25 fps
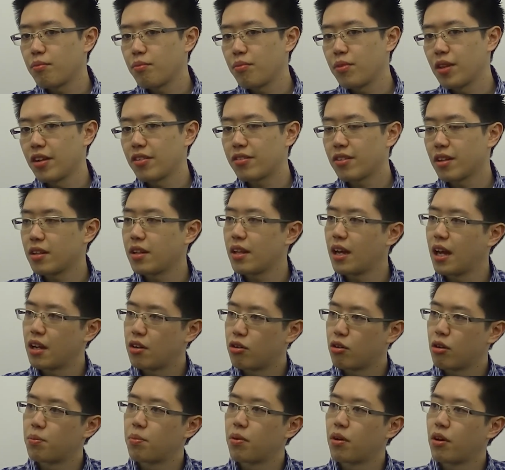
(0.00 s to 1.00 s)
things like the
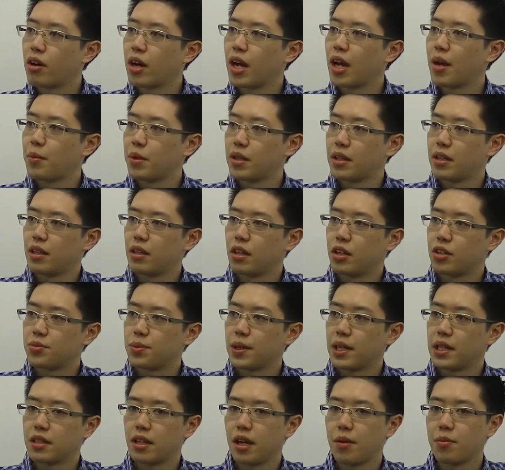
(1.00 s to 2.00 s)
I-Core program and Lean
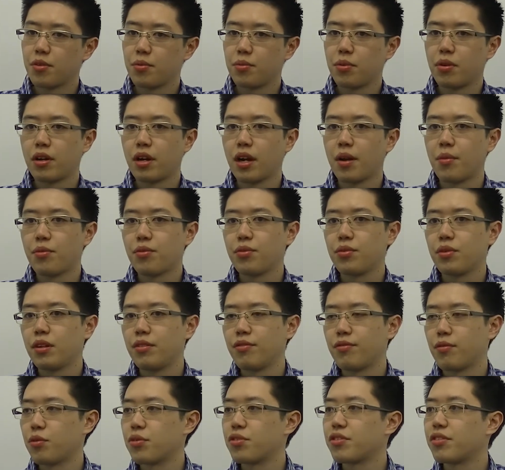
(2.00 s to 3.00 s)
Launchpad types of programs
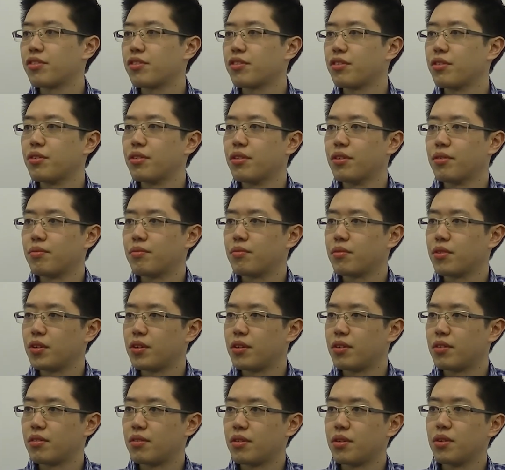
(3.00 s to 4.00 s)
really forces you
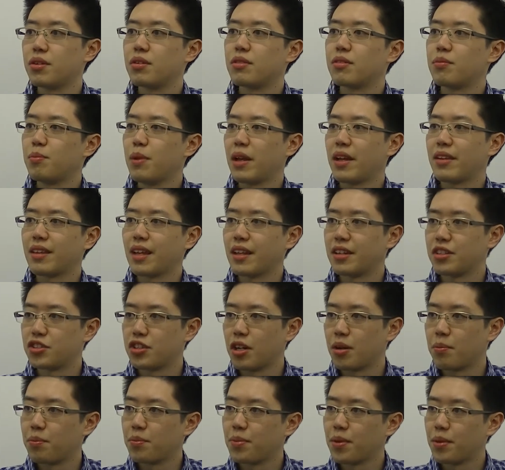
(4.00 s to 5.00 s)
to make that
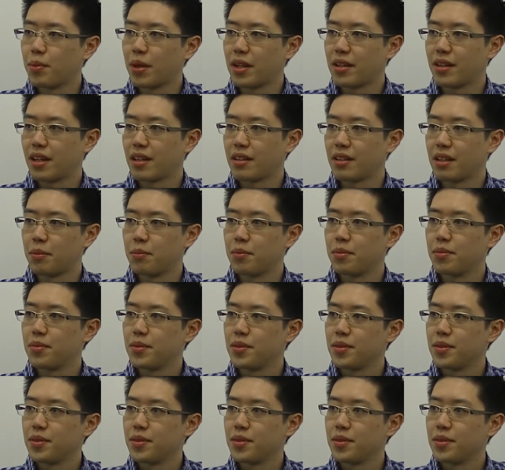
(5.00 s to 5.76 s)
jump and make that leap.